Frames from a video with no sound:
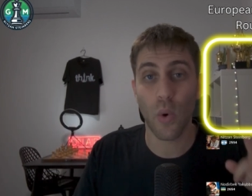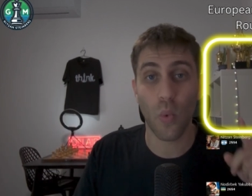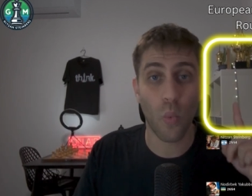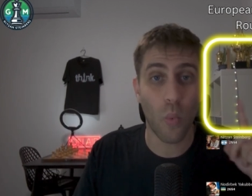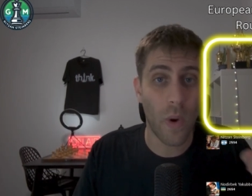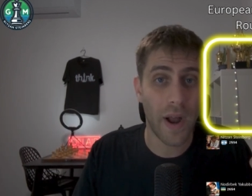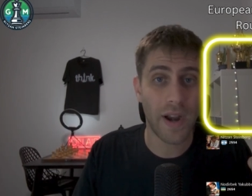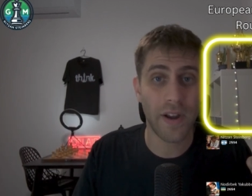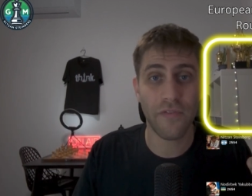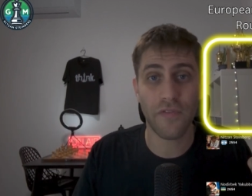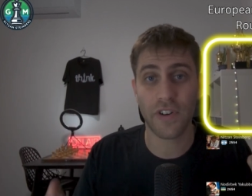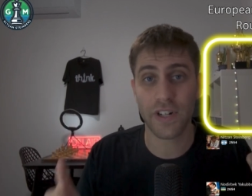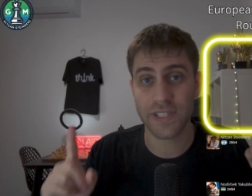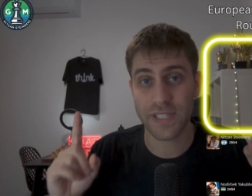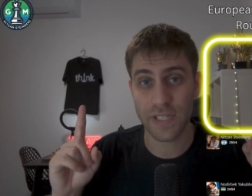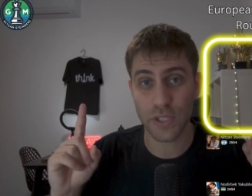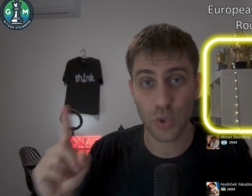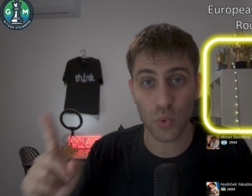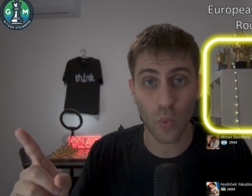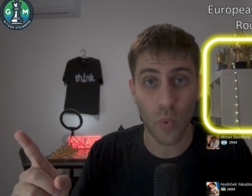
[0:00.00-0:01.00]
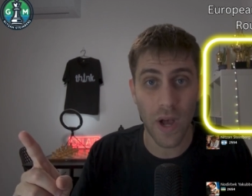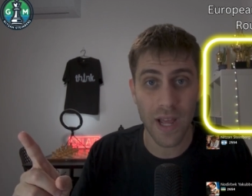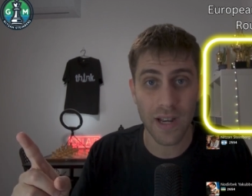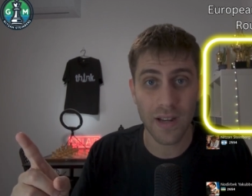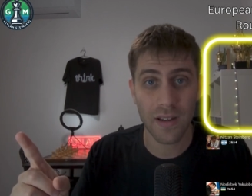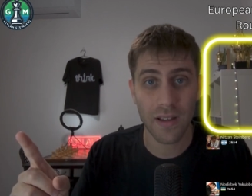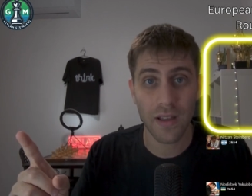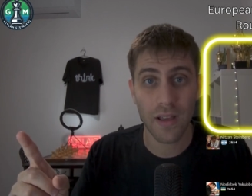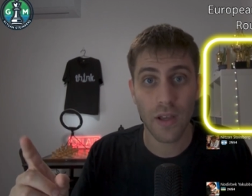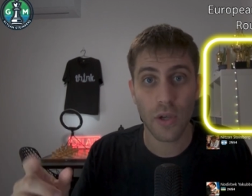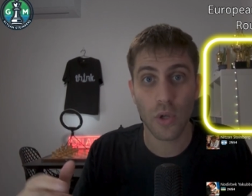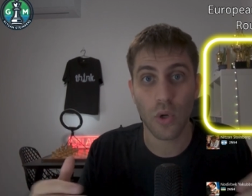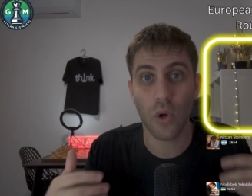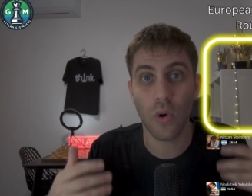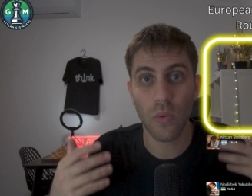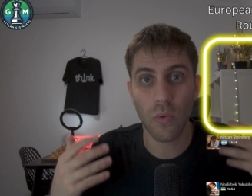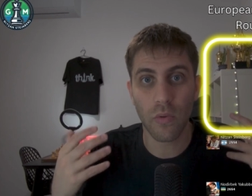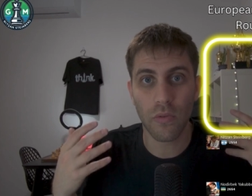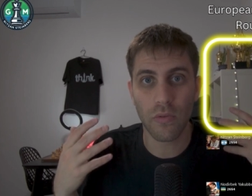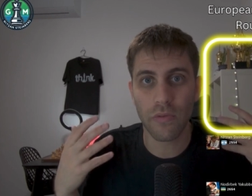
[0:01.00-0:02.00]
one versus one you
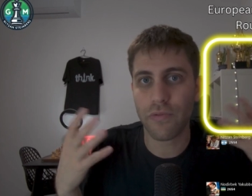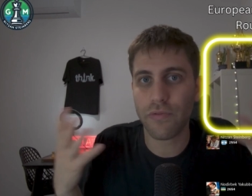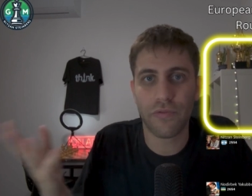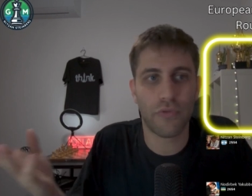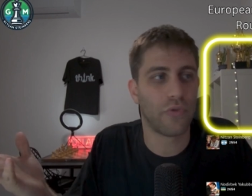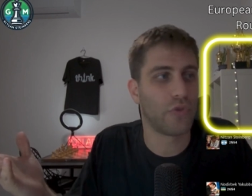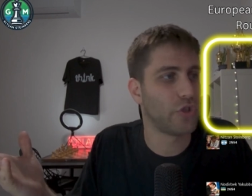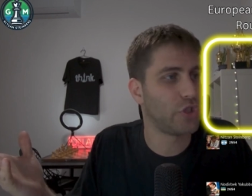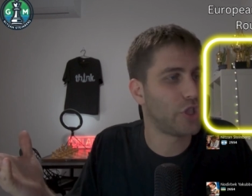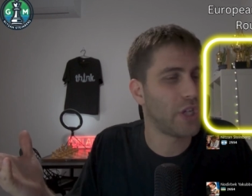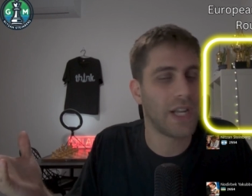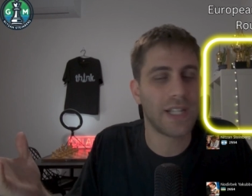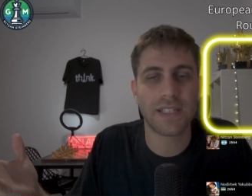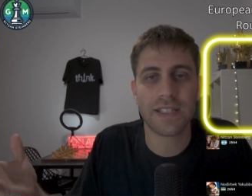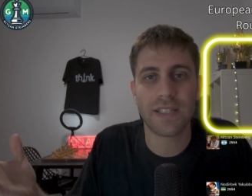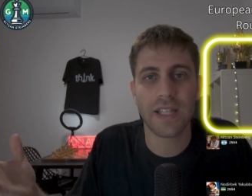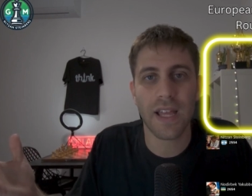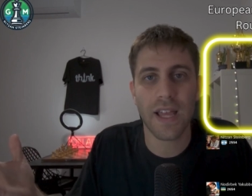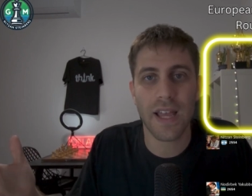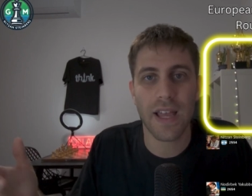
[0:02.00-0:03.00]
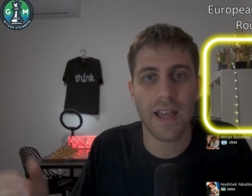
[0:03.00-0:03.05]
know for just uh,